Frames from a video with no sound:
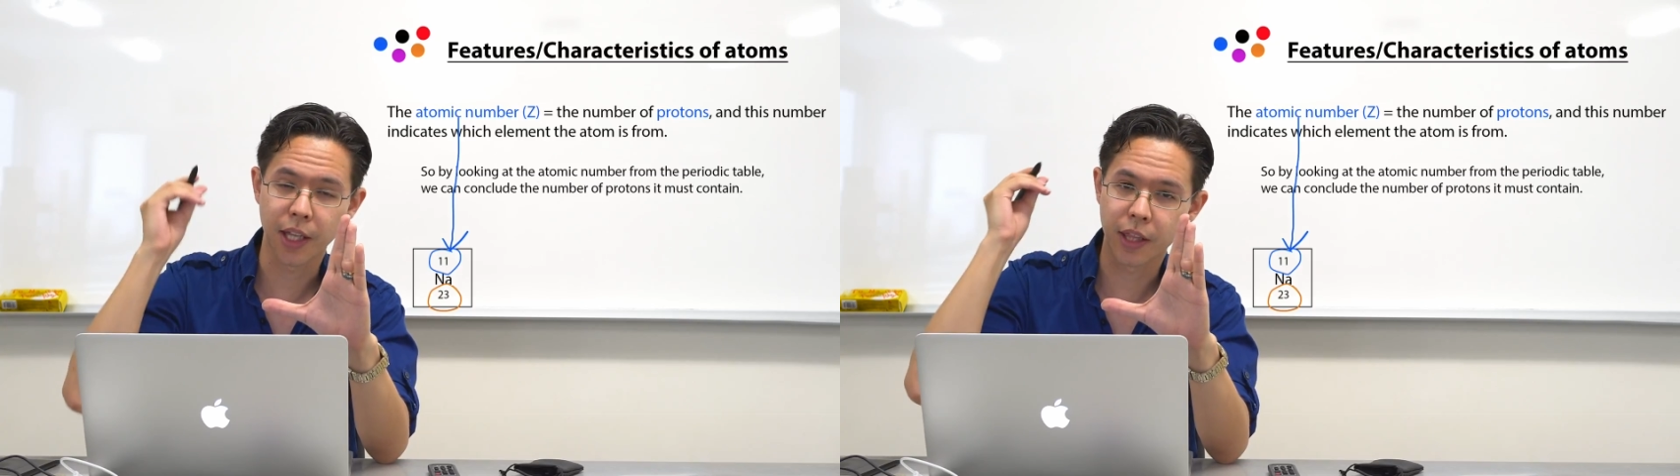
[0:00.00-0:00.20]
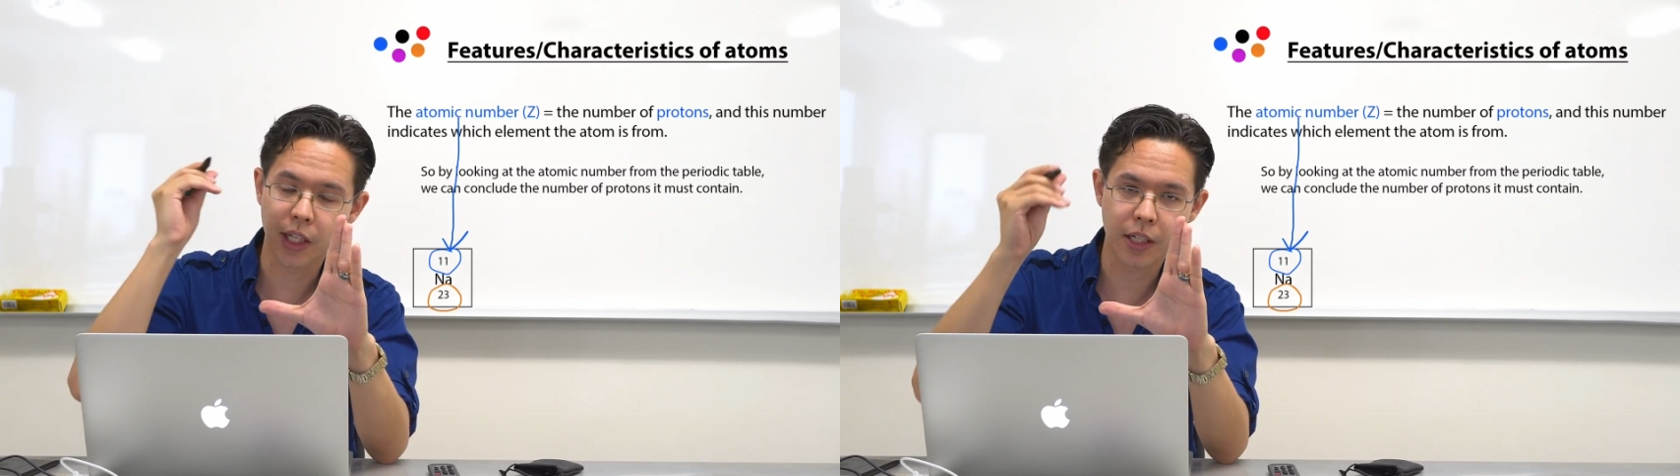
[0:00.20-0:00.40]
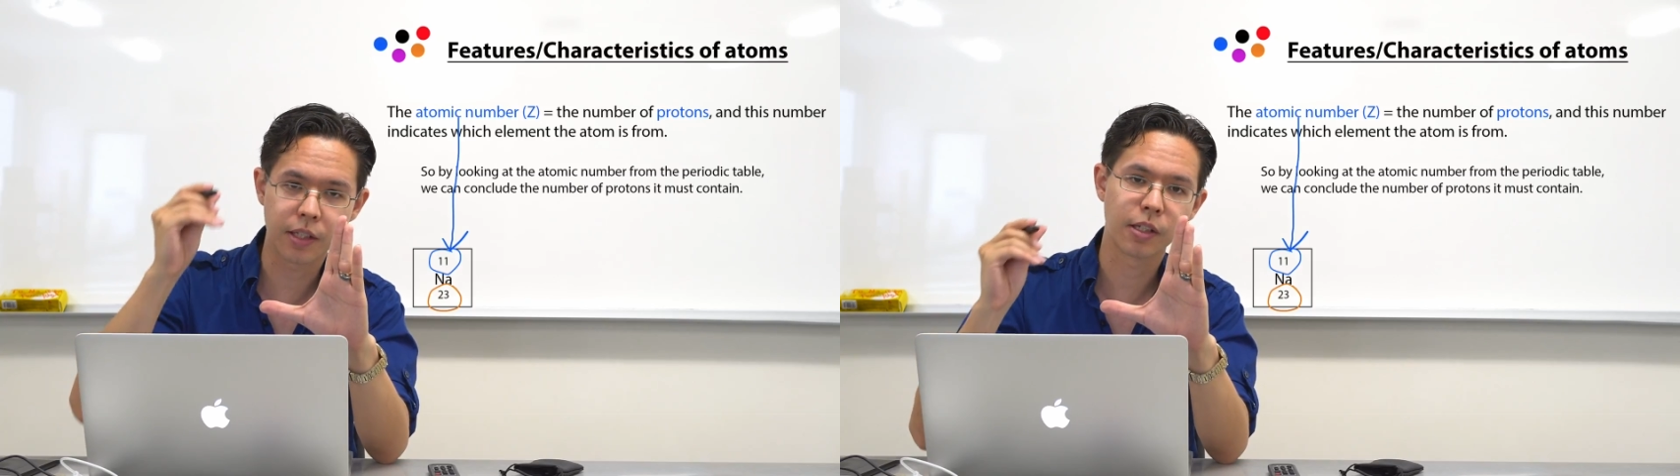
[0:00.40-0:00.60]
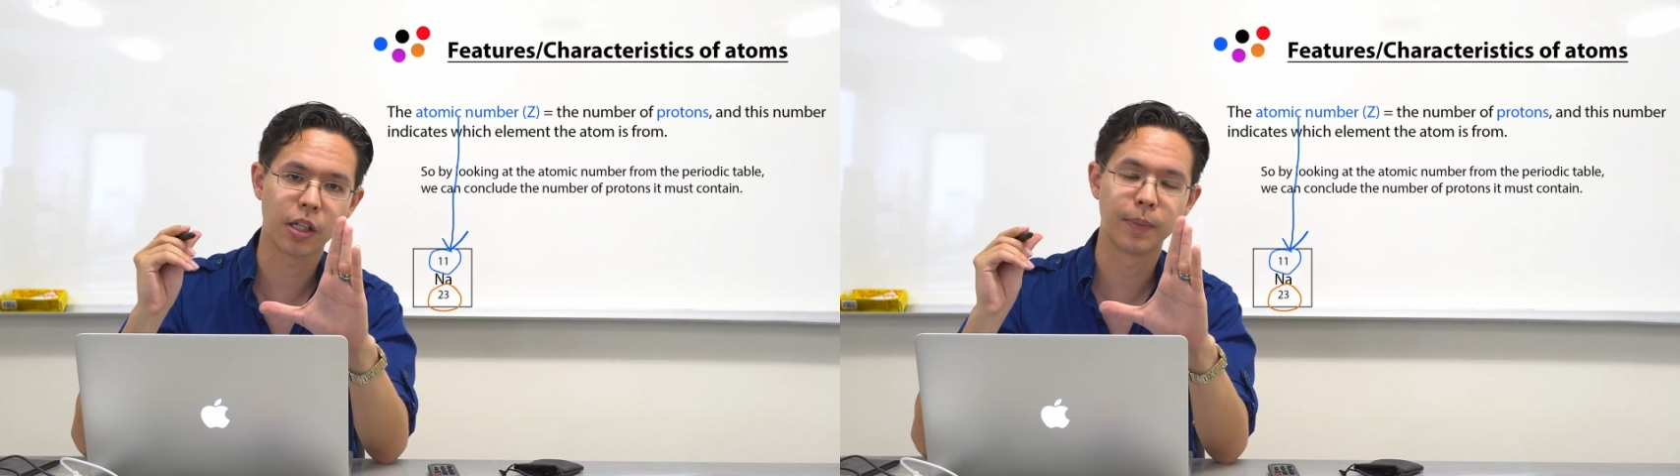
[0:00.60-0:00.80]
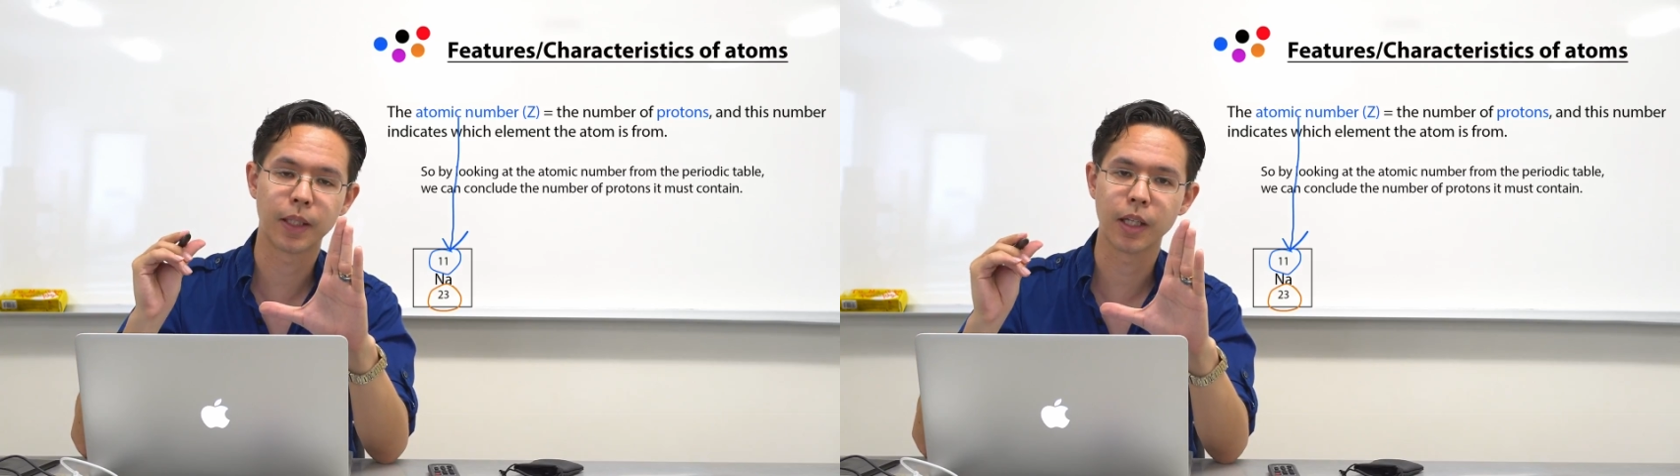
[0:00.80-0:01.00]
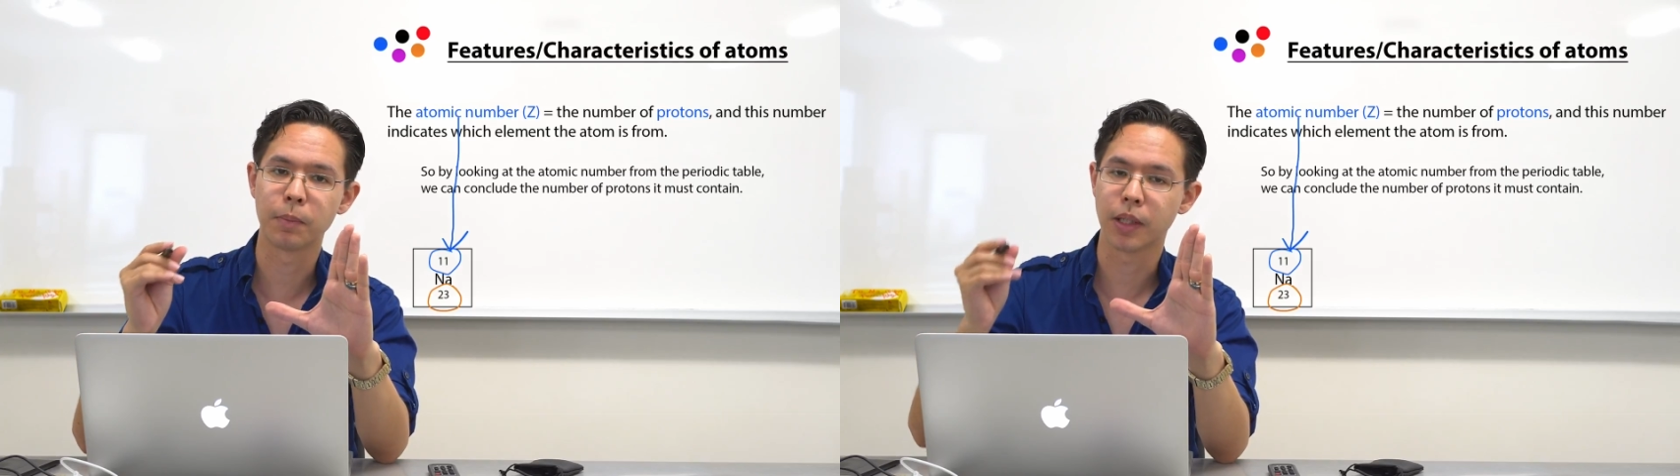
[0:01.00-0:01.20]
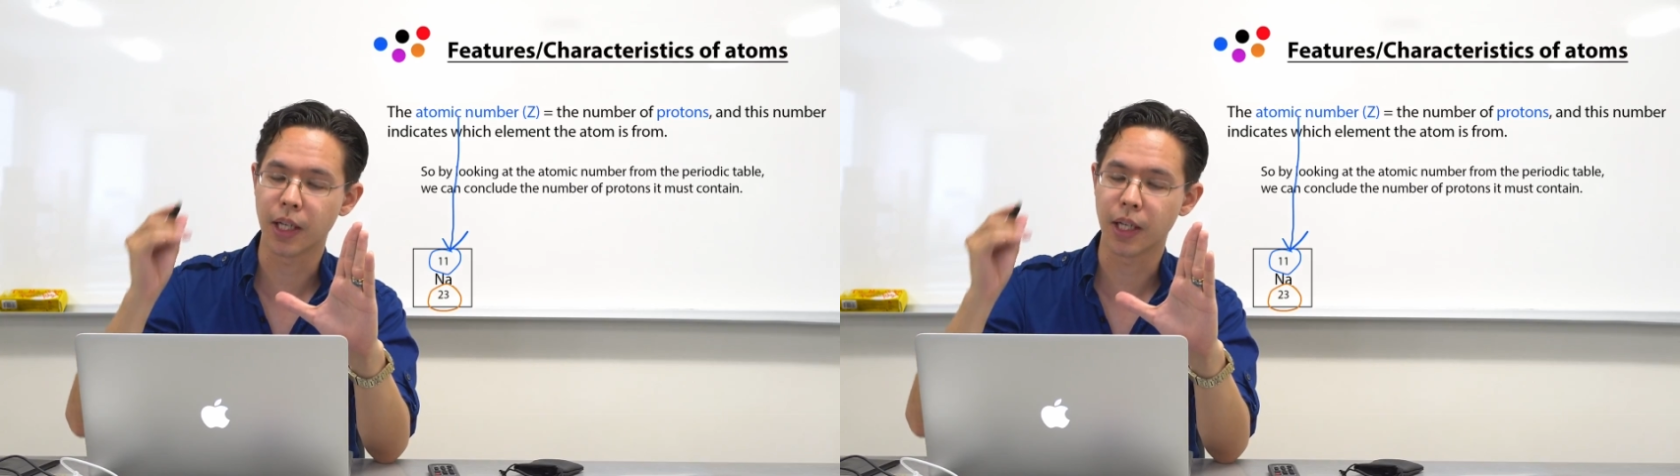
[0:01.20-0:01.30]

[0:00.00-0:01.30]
and that is the atomic number,